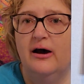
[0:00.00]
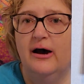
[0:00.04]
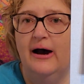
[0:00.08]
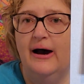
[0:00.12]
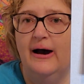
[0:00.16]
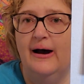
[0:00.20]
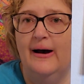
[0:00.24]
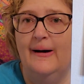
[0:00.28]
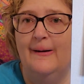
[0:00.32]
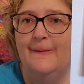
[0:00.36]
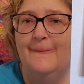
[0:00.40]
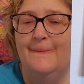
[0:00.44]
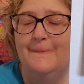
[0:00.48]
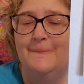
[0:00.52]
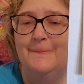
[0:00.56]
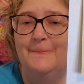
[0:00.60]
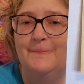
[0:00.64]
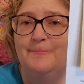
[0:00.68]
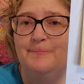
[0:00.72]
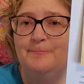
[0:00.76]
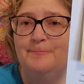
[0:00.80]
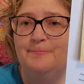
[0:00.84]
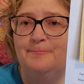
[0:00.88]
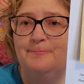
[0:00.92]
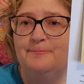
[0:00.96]

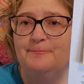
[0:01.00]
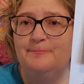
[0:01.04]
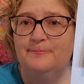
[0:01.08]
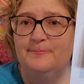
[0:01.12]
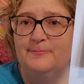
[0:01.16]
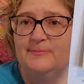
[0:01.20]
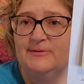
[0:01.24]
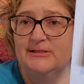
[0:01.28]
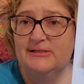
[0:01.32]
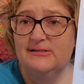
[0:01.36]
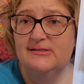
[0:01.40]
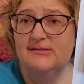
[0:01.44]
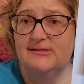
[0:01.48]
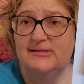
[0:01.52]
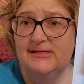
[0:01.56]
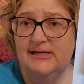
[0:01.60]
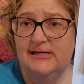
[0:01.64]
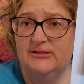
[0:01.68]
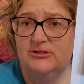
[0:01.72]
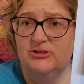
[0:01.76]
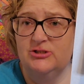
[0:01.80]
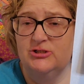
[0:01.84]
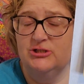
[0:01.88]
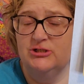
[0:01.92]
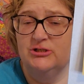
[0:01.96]
to
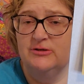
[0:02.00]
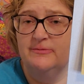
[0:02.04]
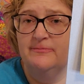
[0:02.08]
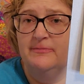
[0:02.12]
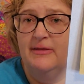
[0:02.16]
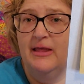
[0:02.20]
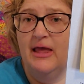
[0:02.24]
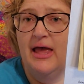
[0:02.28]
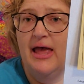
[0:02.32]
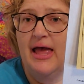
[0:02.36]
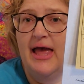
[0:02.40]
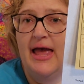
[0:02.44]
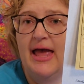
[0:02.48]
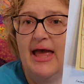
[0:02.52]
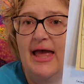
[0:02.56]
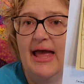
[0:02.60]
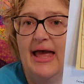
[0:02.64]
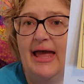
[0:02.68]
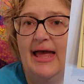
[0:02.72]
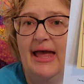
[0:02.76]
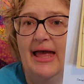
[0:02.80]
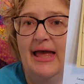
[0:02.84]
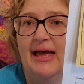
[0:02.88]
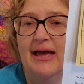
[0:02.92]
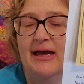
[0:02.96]
stitch.
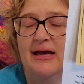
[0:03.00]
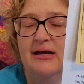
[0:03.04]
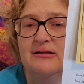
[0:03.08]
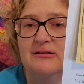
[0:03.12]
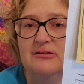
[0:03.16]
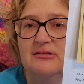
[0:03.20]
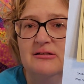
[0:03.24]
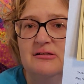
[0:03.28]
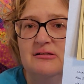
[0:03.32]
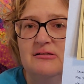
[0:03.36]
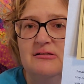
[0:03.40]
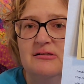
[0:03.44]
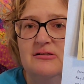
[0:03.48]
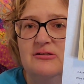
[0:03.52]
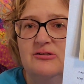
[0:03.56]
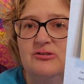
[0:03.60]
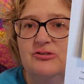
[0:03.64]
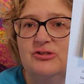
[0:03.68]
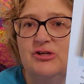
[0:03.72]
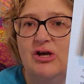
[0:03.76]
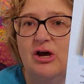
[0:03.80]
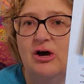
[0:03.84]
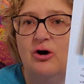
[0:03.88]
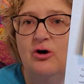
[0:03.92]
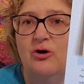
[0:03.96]
And
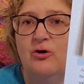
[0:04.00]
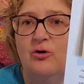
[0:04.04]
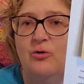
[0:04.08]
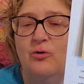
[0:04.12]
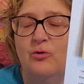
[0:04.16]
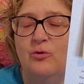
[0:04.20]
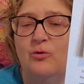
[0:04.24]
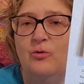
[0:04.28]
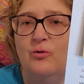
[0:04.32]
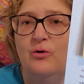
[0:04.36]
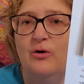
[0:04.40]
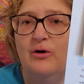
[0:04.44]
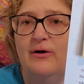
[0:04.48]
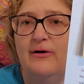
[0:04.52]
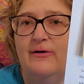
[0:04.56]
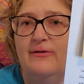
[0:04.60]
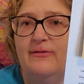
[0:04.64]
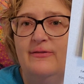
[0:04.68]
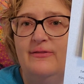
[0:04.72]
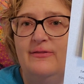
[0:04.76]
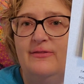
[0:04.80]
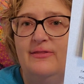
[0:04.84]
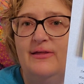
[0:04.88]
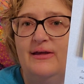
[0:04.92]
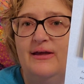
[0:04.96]
so
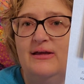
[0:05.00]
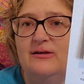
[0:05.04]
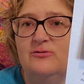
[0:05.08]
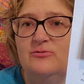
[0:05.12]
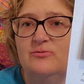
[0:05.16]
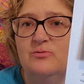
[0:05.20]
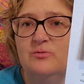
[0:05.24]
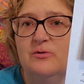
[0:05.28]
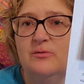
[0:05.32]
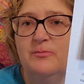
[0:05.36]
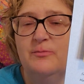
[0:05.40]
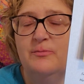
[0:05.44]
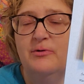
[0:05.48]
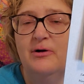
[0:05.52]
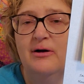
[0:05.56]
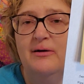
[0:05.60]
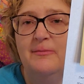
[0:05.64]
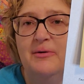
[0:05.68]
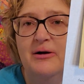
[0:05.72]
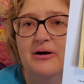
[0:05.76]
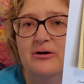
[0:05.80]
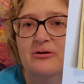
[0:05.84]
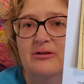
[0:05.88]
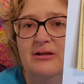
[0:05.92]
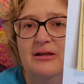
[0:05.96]
these were
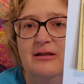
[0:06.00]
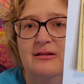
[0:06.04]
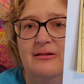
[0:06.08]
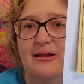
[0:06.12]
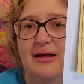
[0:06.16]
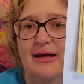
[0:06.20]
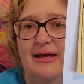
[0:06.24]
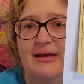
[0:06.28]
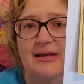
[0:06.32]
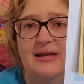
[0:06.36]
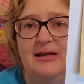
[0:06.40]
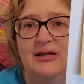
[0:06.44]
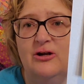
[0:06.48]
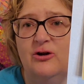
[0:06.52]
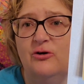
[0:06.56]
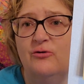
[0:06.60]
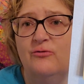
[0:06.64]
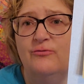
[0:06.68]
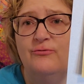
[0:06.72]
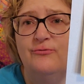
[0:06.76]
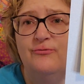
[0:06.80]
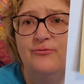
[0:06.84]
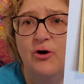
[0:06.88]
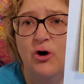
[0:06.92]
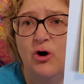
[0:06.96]
primarily like, you know,
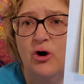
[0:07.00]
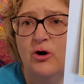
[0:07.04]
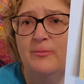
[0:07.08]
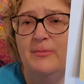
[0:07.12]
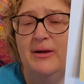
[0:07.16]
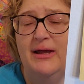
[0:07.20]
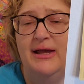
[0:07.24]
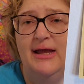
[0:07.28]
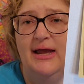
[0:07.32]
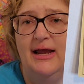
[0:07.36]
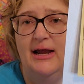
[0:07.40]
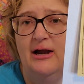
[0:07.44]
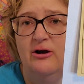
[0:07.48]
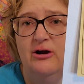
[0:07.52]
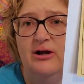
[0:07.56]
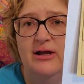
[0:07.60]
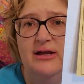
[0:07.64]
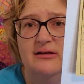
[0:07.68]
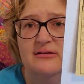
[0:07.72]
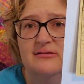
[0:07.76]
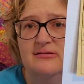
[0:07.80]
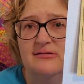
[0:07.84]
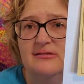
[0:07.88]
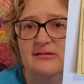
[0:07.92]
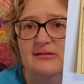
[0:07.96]
farming
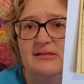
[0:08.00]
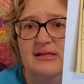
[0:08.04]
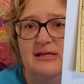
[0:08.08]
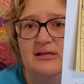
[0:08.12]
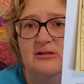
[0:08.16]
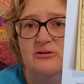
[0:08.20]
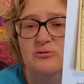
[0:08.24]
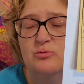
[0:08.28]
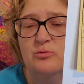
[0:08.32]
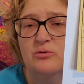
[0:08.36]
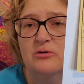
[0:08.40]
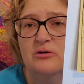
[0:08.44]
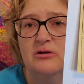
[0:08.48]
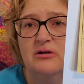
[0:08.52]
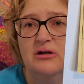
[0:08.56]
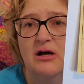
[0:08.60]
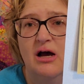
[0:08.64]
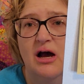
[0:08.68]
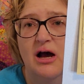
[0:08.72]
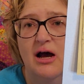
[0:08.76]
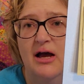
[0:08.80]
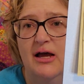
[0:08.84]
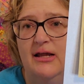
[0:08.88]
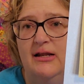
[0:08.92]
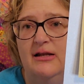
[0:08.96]
areas. These were
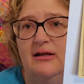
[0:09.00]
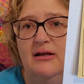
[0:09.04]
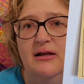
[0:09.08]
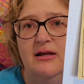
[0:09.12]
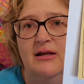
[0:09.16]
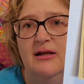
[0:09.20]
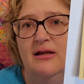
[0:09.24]
not,